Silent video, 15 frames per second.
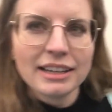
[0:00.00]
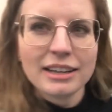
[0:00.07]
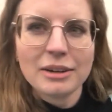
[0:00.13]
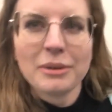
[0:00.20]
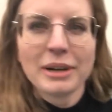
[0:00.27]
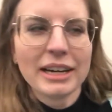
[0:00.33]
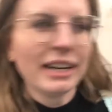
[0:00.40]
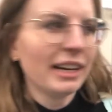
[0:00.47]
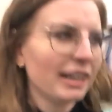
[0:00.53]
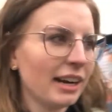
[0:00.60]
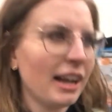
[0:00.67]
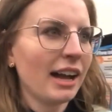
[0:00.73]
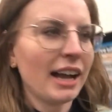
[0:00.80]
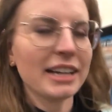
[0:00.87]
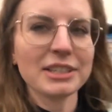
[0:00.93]
where
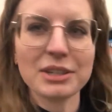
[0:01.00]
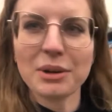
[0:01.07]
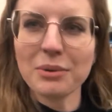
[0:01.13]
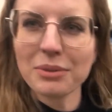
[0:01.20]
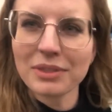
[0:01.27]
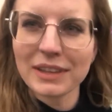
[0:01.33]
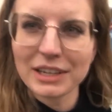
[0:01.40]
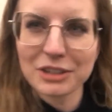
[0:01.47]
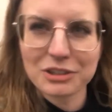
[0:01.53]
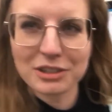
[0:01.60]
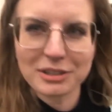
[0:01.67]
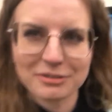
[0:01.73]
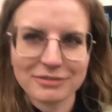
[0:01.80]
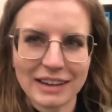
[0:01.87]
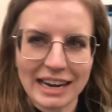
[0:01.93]
I don't think
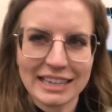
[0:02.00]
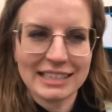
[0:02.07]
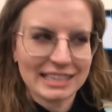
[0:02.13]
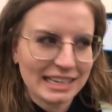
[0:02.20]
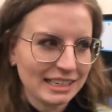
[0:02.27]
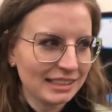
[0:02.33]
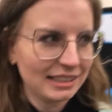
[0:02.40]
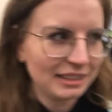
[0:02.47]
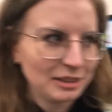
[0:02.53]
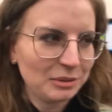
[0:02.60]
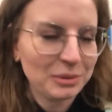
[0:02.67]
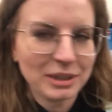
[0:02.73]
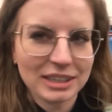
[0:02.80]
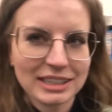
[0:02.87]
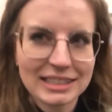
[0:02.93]
she'll find it.
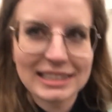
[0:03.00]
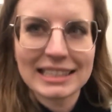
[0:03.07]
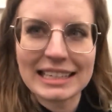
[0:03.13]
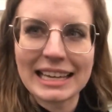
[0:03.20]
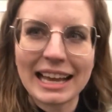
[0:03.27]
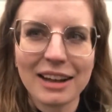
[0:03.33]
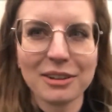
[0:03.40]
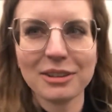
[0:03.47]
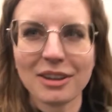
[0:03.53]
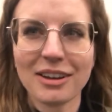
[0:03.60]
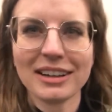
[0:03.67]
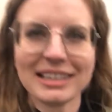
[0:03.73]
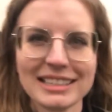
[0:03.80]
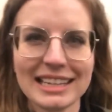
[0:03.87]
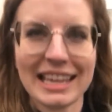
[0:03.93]
We're gonna see how long
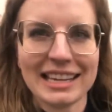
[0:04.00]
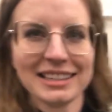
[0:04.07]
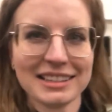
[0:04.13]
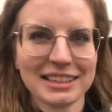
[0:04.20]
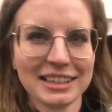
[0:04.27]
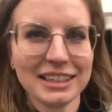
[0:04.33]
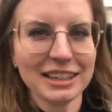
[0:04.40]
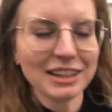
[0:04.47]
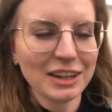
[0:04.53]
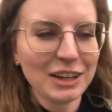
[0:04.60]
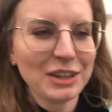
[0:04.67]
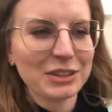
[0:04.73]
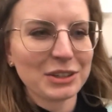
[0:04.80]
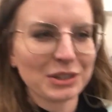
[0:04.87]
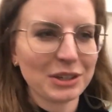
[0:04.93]
it takes her
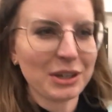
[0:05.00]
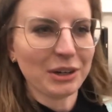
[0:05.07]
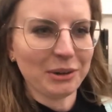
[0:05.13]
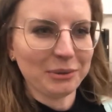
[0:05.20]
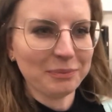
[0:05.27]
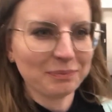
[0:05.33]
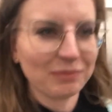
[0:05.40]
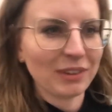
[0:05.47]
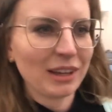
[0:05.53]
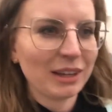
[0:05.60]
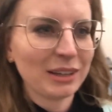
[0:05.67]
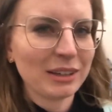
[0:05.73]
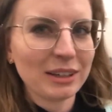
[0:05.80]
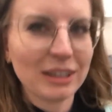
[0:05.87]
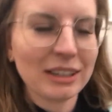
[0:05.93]
to go.
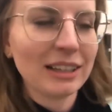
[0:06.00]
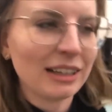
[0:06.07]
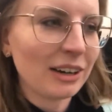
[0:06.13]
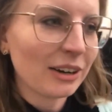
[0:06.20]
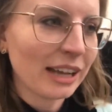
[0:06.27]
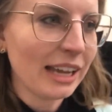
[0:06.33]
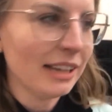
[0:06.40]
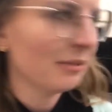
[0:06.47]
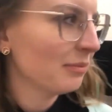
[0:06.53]
Okay,